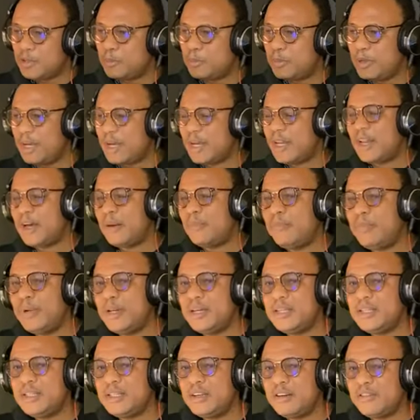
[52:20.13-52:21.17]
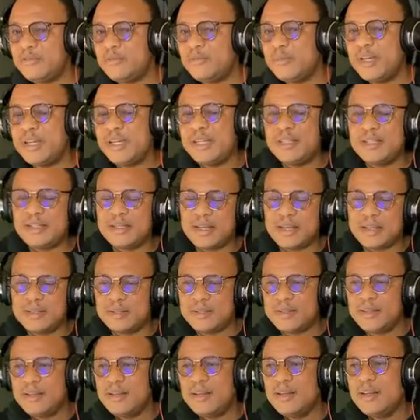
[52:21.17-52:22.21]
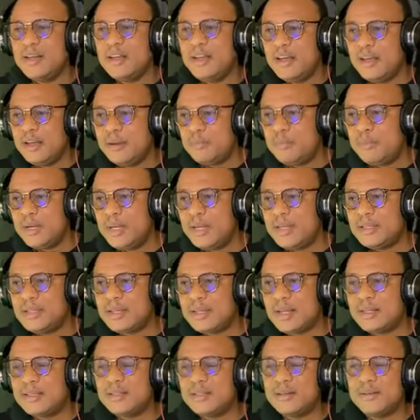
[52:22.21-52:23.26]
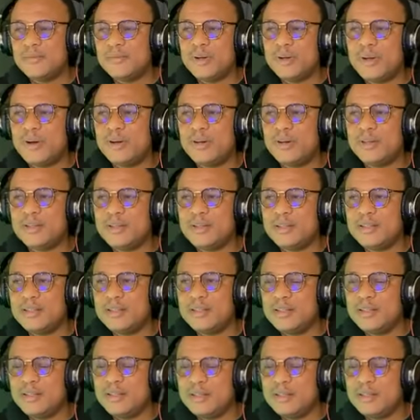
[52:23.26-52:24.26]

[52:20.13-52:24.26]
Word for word: the speaking ability of ministers, a ministers of God,